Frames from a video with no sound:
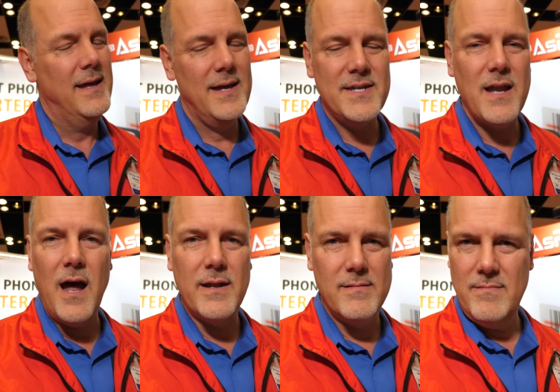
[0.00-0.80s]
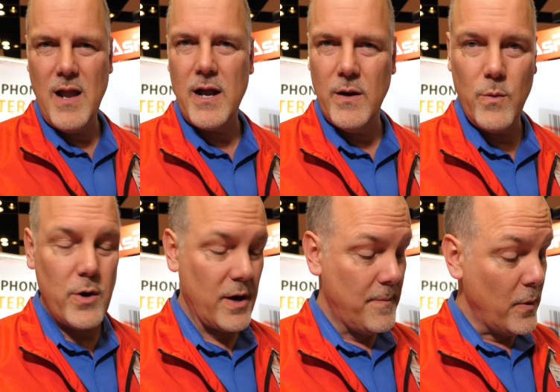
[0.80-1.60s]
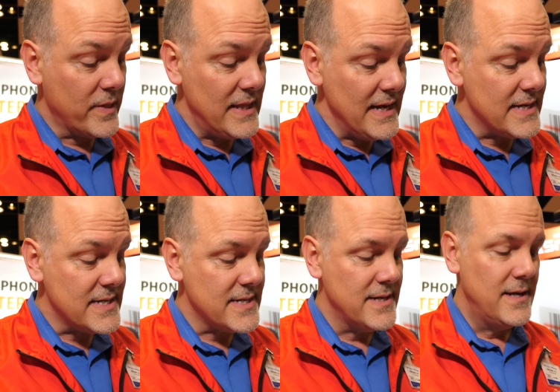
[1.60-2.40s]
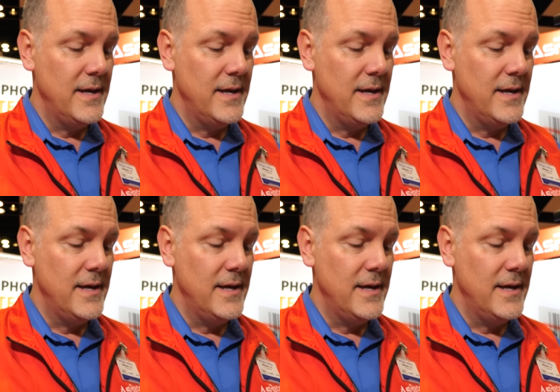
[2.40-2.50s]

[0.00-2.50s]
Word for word: that's not, not gonna work. But with this,